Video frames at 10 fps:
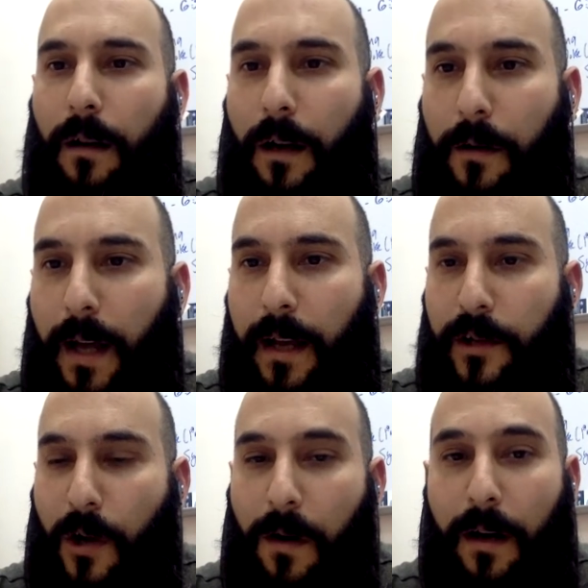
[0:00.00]
Okay,
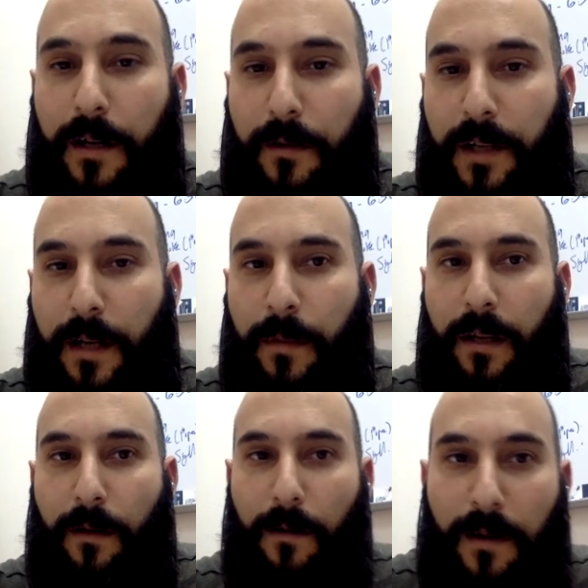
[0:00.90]
Johar, do you see
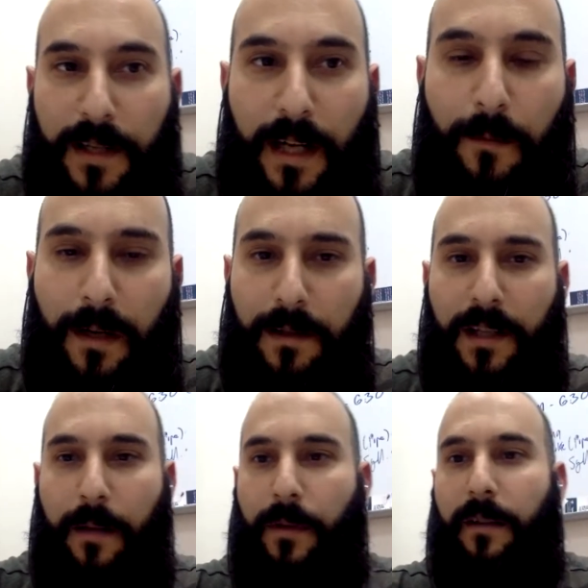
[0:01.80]
me, or does anyone else
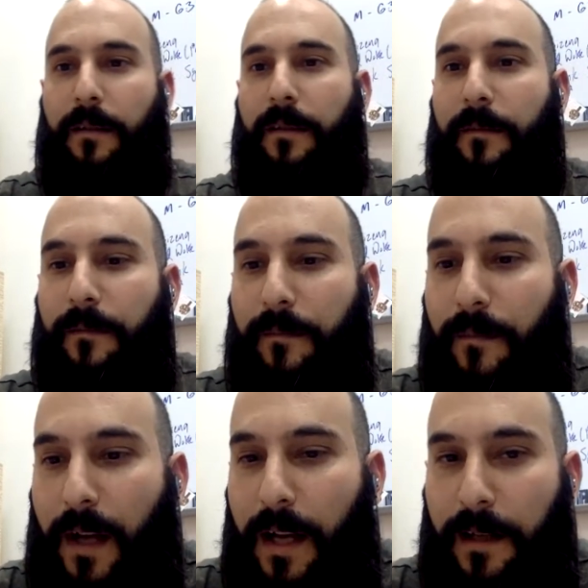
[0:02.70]
see me
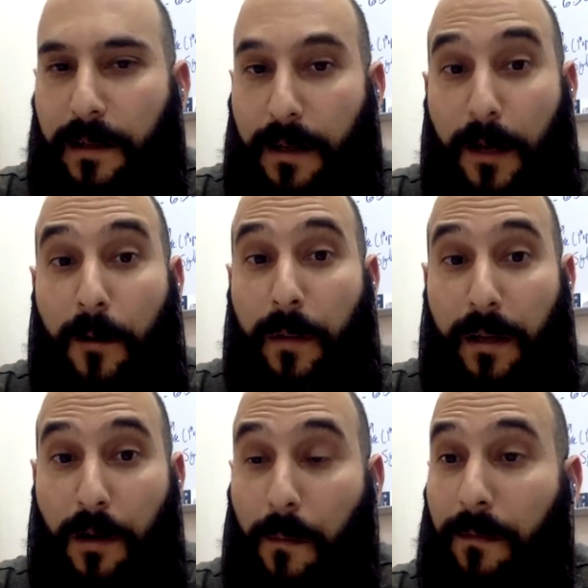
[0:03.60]
and hear
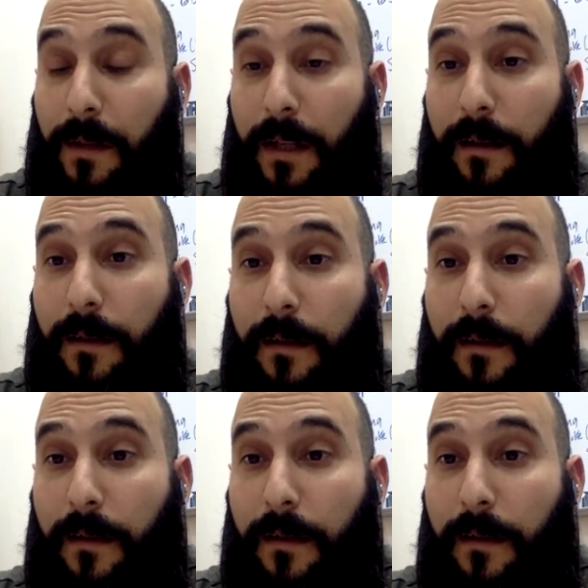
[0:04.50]
me, hopefully?